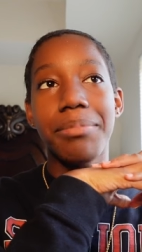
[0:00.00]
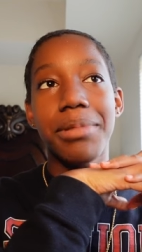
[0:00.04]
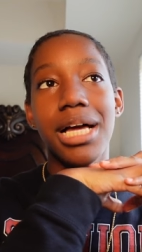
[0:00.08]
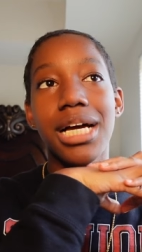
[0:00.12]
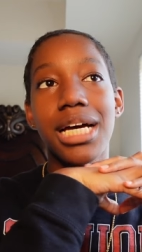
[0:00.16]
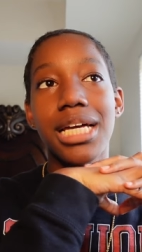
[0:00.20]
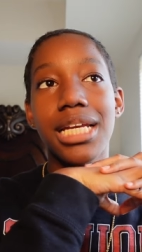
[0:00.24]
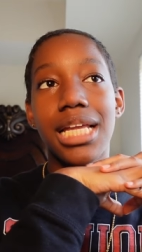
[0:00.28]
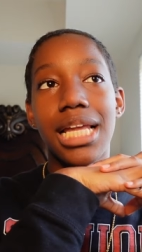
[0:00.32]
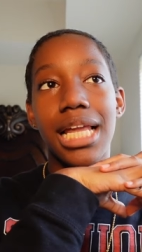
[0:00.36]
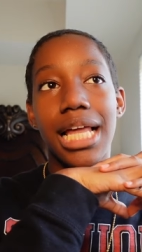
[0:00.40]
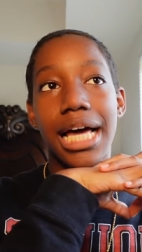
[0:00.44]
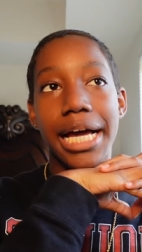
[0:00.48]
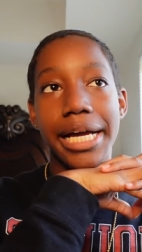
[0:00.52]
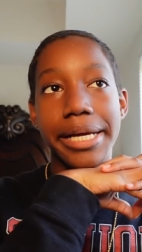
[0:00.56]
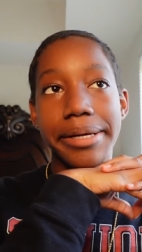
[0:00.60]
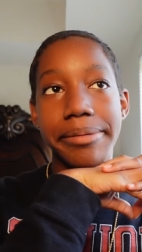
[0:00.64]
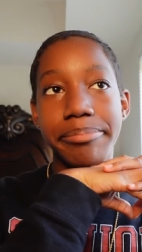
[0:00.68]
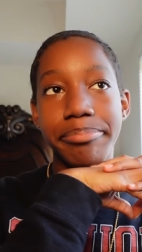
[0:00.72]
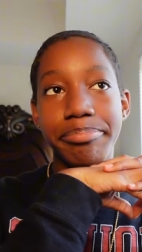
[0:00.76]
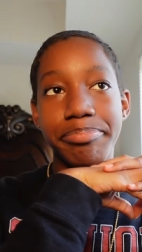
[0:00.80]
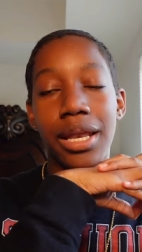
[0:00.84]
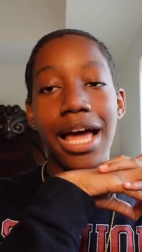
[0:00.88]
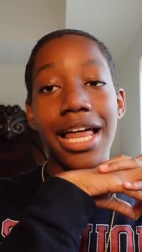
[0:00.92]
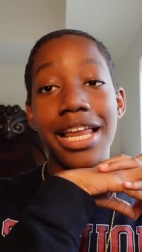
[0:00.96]
not gonna lie,
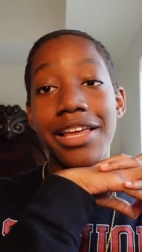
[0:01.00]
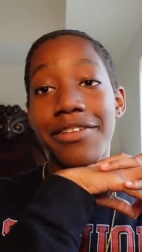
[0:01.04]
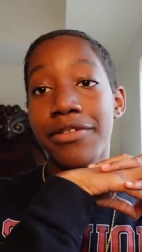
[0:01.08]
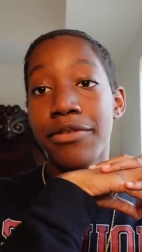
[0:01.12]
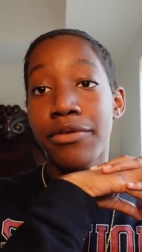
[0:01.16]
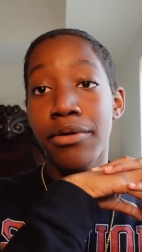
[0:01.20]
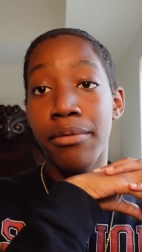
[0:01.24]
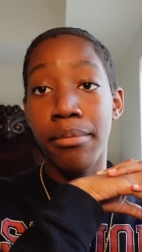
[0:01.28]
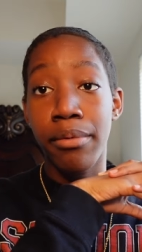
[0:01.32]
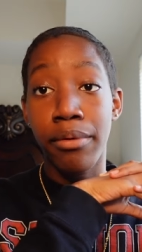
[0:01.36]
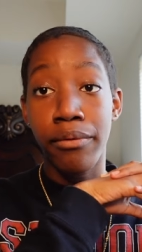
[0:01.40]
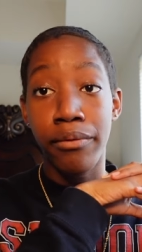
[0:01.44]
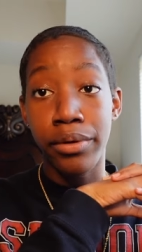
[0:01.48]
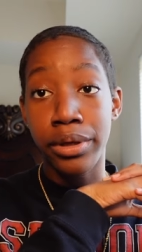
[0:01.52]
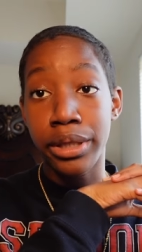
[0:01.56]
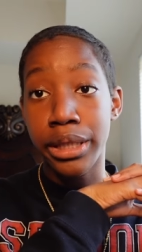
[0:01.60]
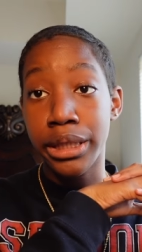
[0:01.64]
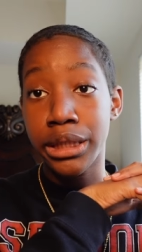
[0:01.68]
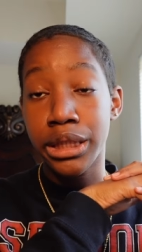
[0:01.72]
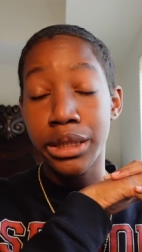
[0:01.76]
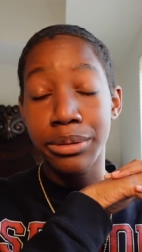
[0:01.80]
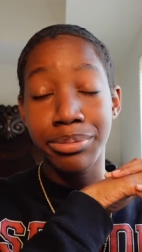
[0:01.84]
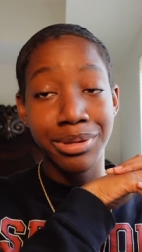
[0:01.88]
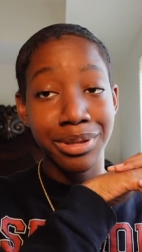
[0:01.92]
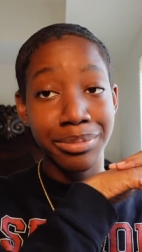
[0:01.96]
not even from a
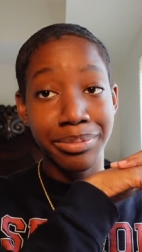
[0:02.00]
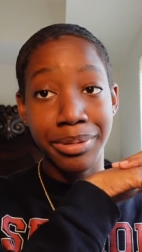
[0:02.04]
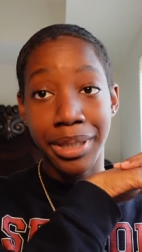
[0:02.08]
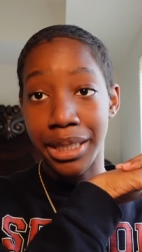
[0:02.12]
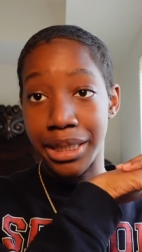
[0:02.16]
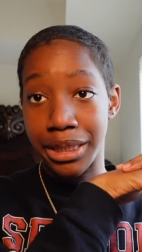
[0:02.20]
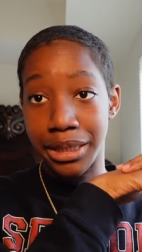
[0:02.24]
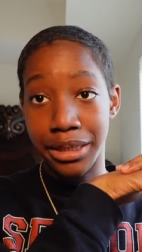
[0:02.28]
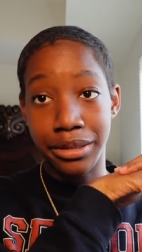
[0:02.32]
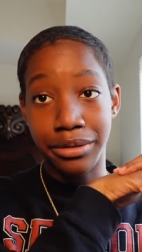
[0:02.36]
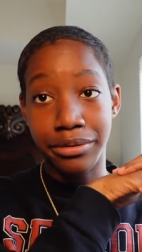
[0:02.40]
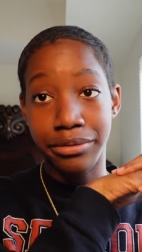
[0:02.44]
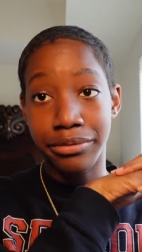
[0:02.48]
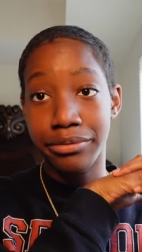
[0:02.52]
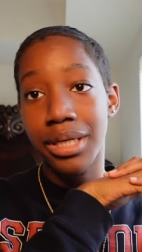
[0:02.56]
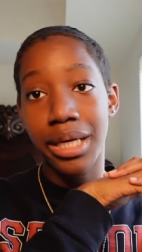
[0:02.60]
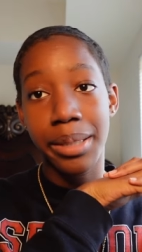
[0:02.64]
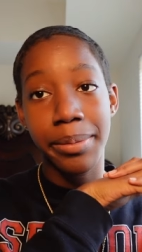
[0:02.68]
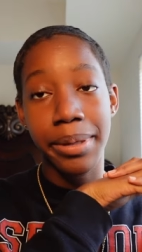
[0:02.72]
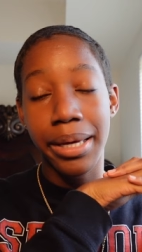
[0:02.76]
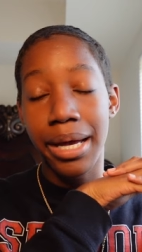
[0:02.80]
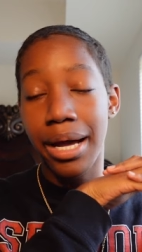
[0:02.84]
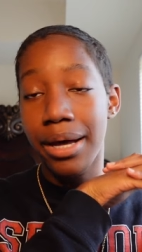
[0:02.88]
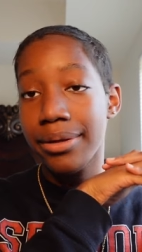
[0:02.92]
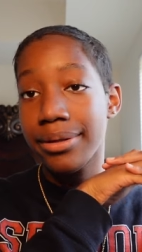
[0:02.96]
religious perspective,
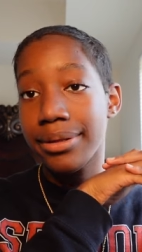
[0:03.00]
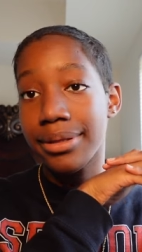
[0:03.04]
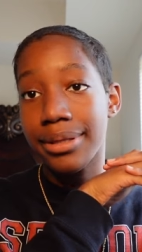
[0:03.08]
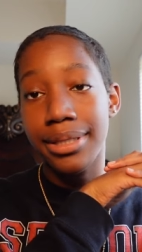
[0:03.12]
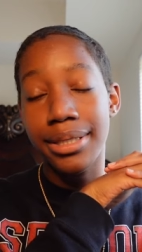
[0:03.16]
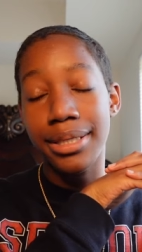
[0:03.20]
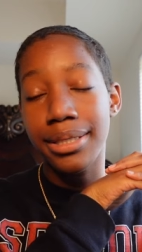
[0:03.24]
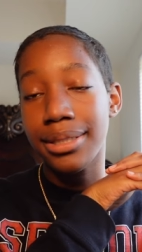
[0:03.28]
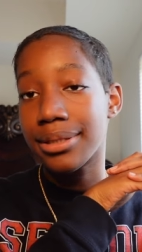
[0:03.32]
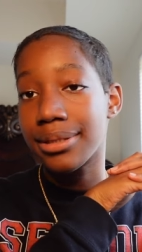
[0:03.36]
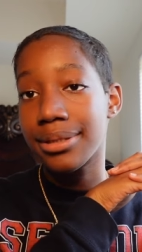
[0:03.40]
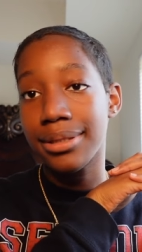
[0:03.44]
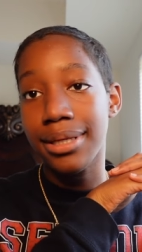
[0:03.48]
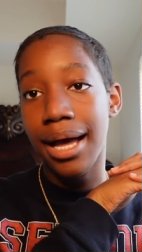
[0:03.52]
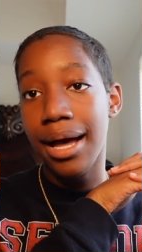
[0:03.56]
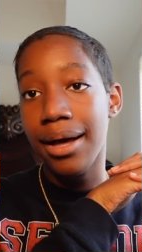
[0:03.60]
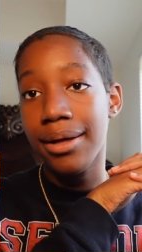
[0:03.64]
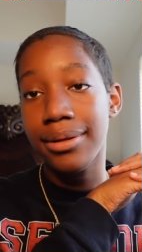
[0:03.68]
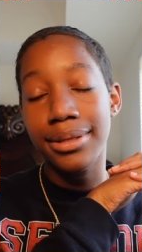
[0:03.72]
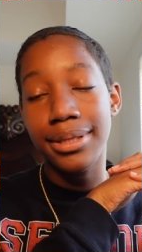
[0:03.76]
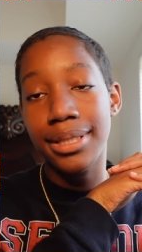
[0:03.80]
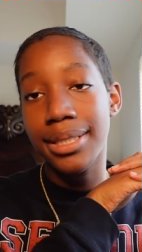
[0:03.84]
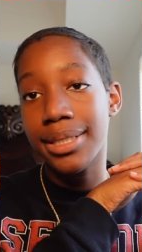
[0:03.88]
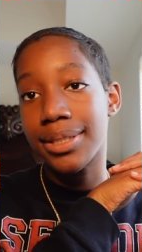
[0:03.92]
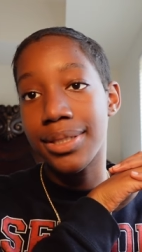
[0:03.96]
baby. I don't think I
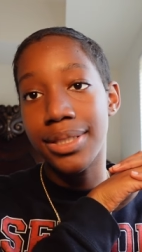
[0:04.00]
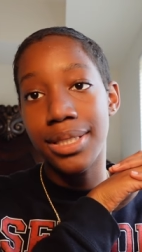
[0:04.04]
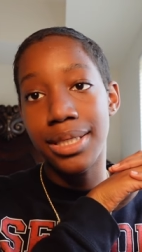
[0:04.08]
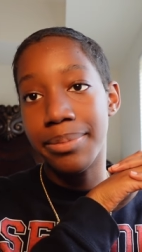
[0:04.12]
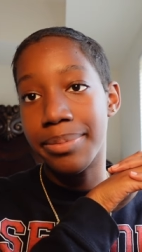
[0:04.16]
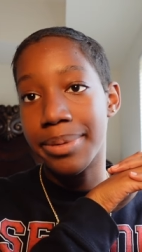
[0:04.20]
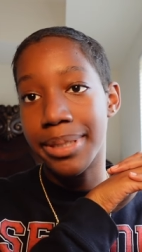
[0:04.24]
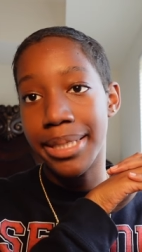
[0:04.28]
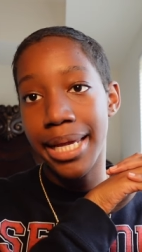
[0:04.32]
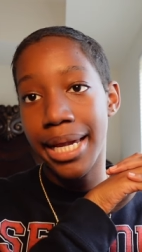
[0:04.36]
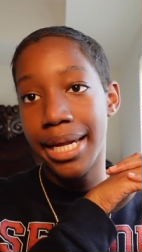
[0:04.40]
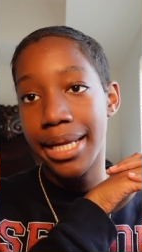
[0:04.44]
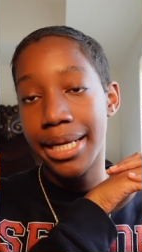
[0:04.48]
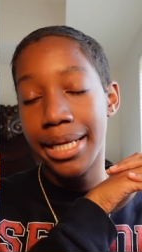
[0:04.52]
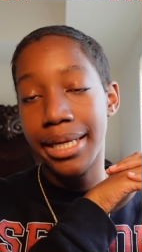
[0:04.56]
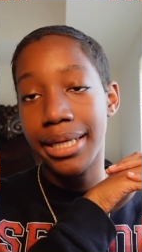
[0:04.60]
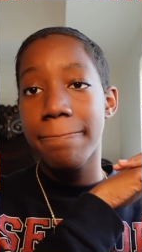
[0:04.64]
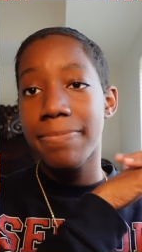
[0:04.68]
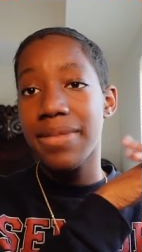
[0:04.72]
don't think you need to be dating.